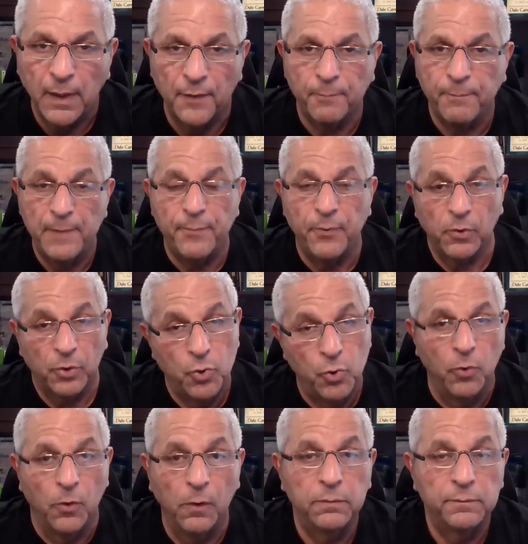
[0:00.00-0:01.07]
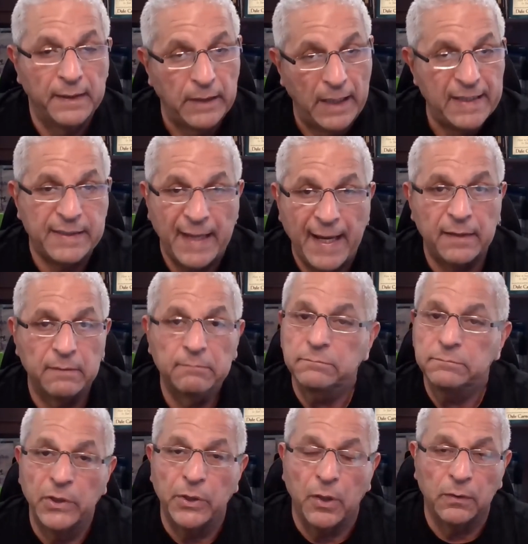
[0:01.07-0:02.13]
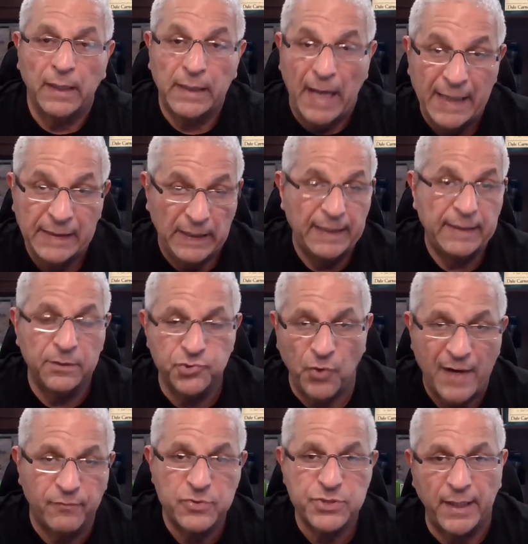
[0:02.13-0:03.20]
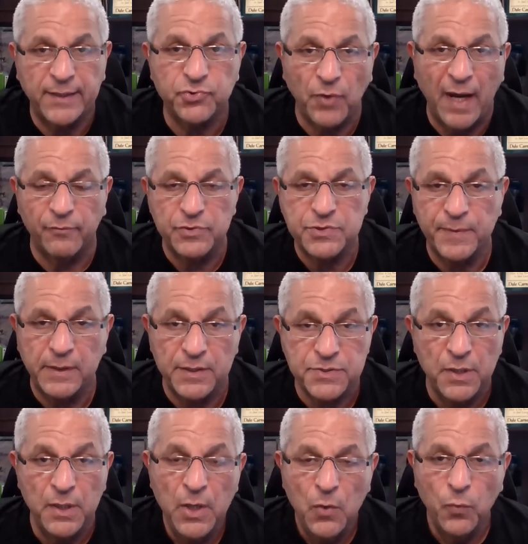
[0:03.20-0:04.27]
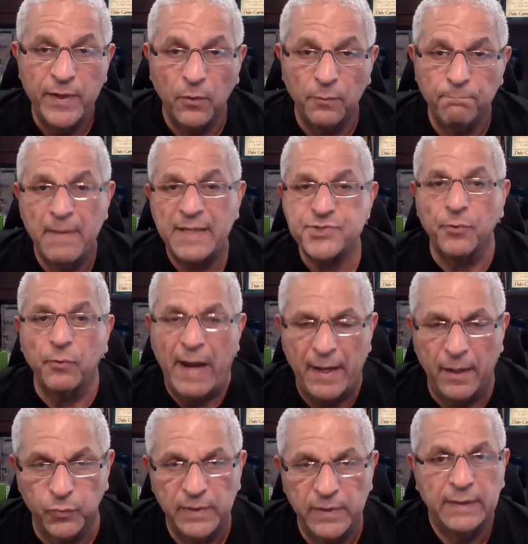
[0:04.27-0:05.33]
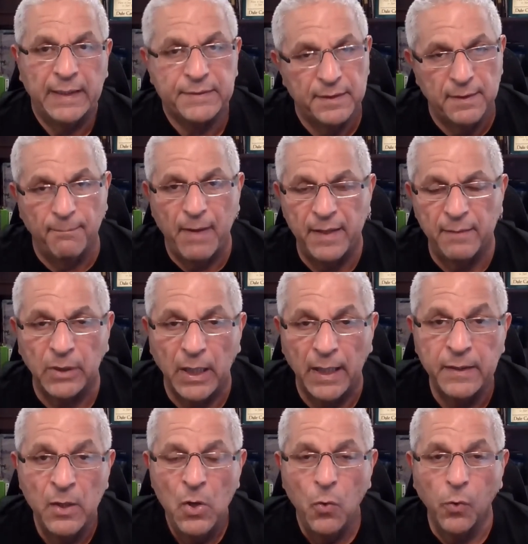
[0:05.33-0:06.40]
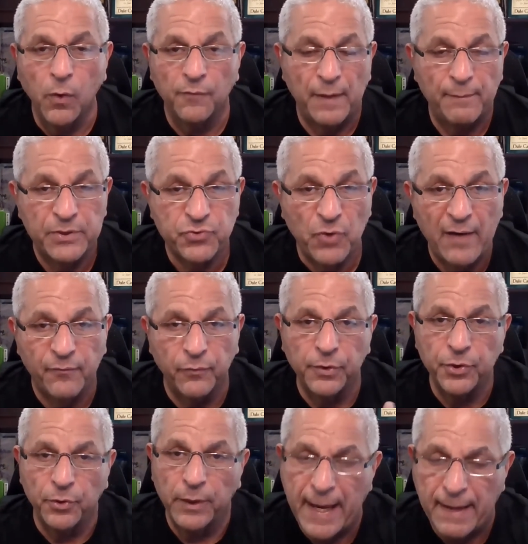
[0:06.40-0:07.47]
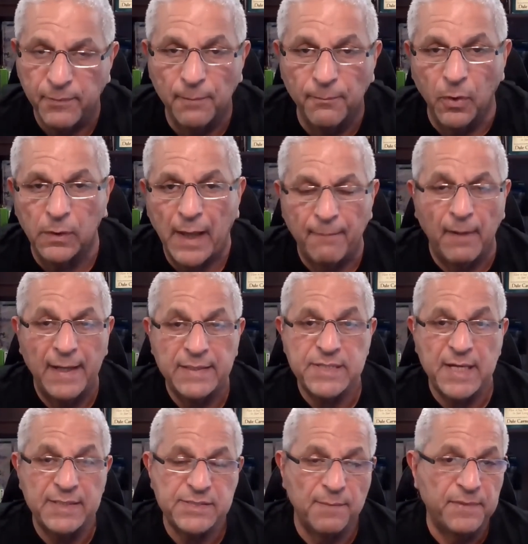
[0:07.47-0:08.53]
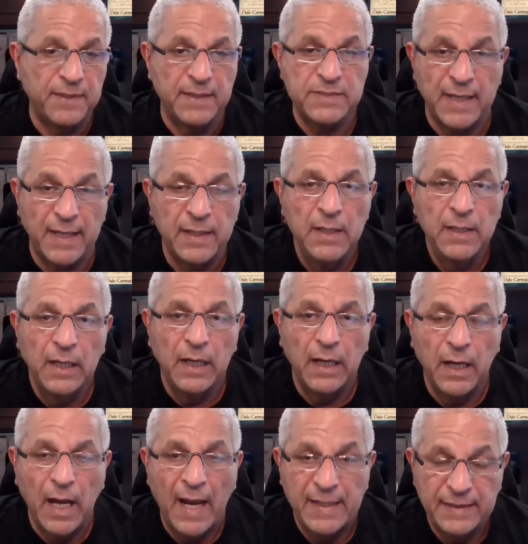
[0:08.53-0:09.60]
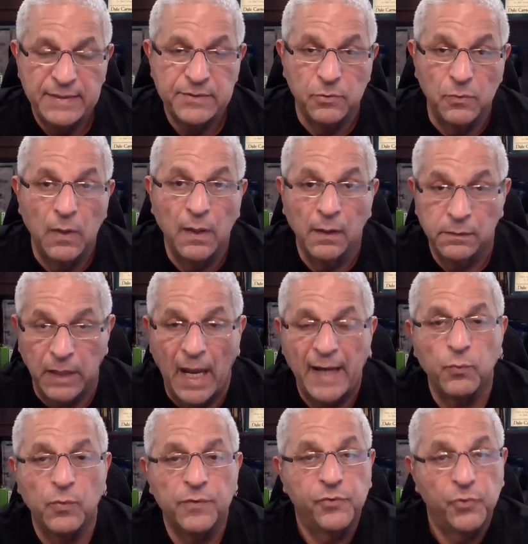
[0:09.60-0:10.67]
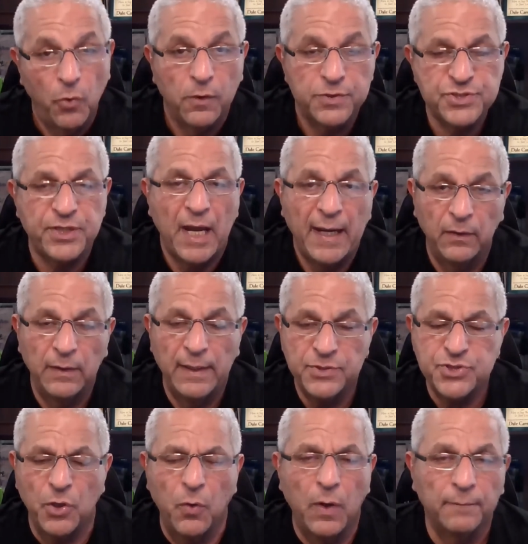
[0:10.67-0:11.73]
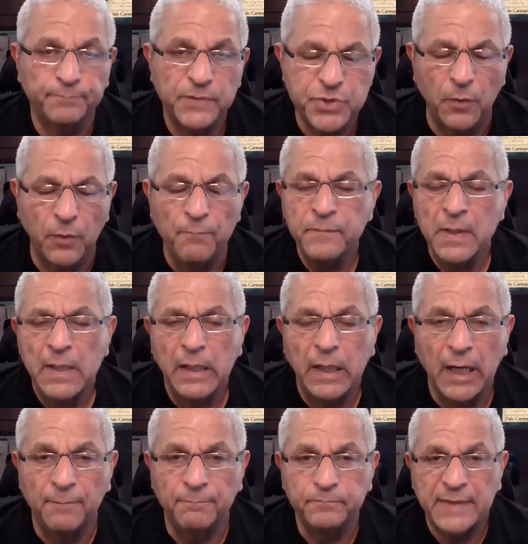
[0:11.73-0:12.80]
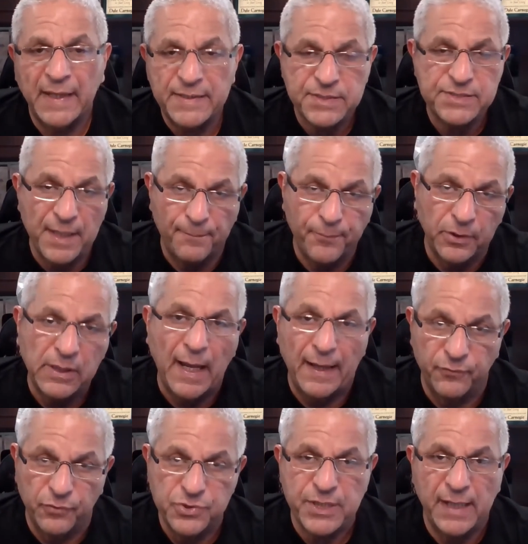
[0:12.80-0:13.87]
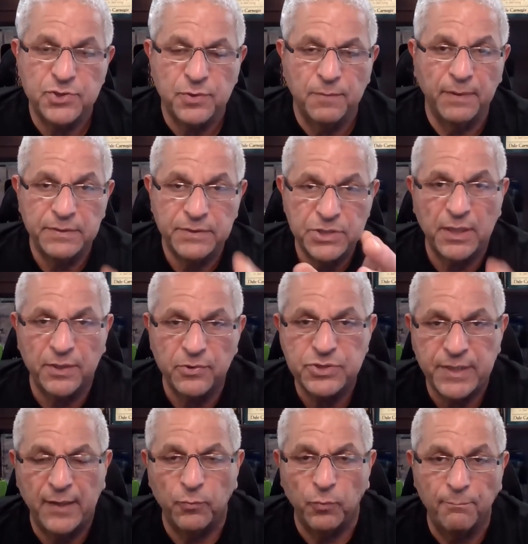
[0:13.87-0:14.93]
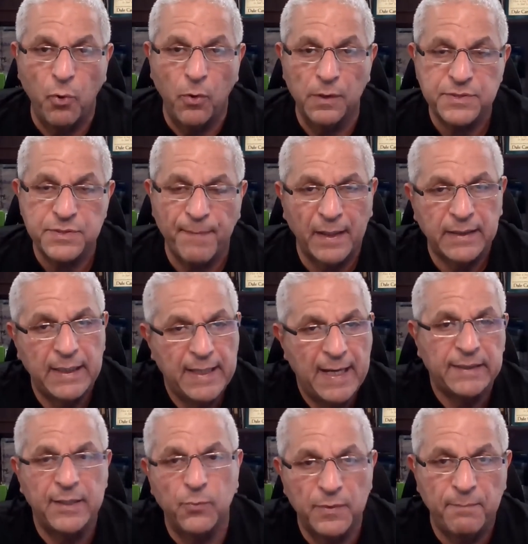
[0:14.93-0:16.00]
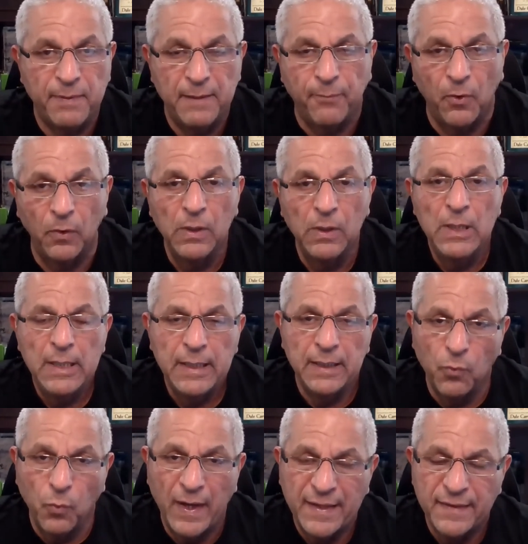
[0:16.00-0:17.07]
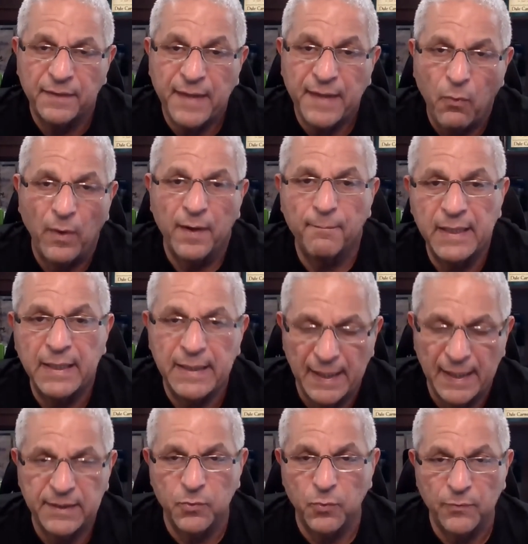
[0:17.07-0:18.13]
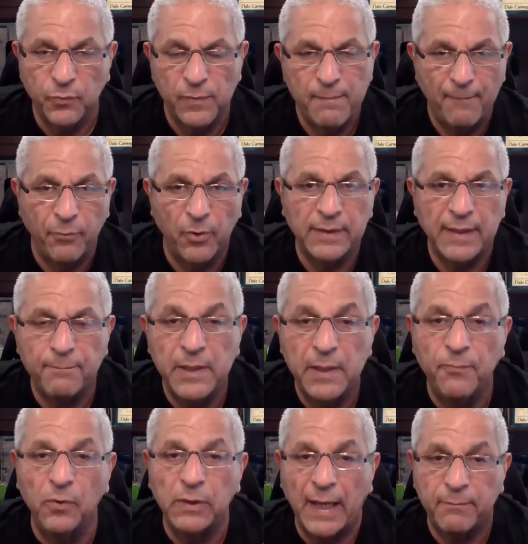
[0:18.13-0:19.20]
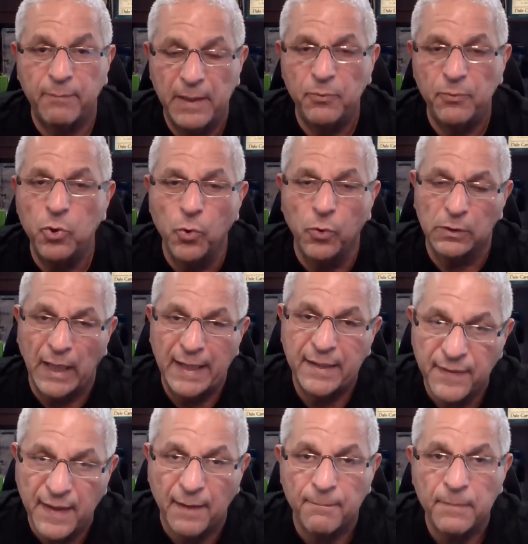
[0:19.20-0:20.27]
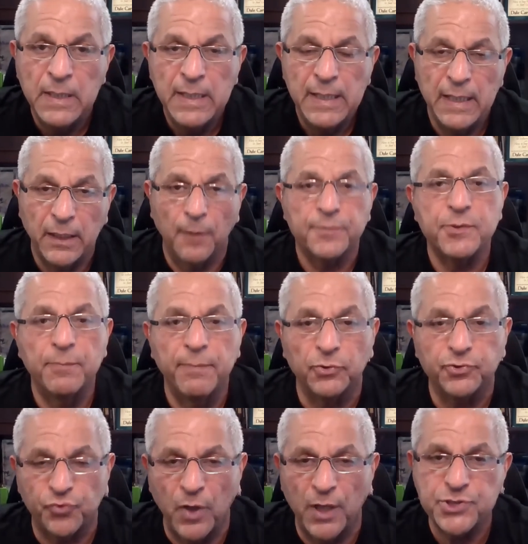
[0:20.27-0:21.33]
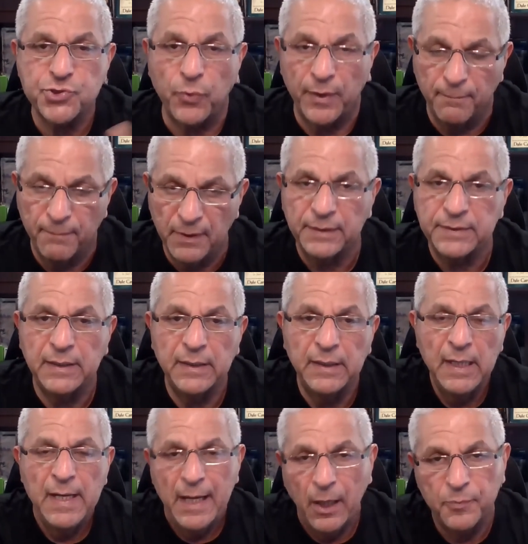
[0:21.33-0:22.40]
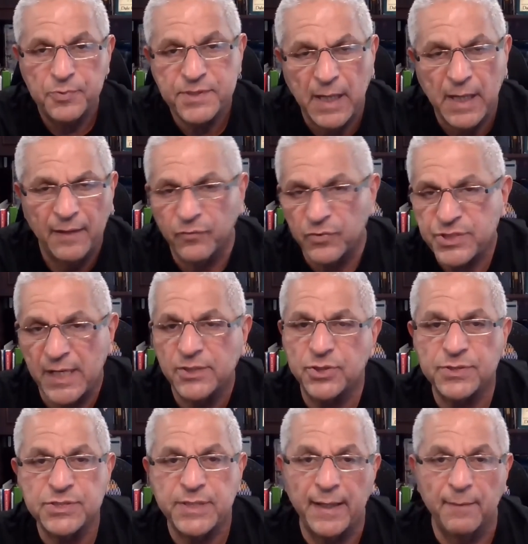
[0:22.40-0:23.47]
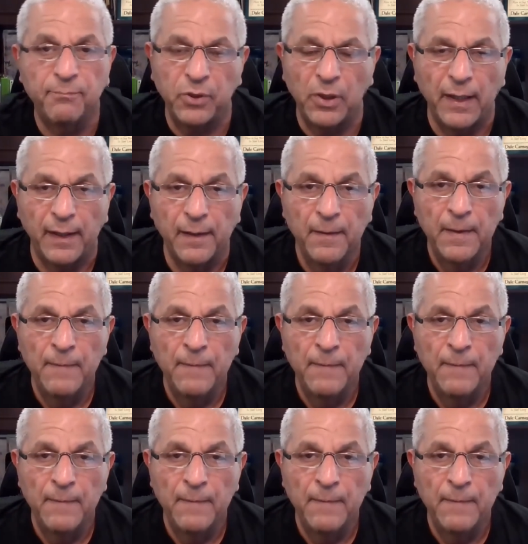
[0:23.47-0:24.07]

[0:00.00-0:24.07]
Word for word: Other people are cool. They like that. You know, like I like it. Drivers like drivers because we don't mess around. We get to the bottom line. Or if I'm a driver and you're an amiable, I might say some things that uh, I need to align with your style and so on. So um, that's a separate conversation. But just understand rapport is about connecting with people in the way that they want to be connected with, remembering that people like people who are like them. It helps to build trust, credibility, helps the conversation stay in play.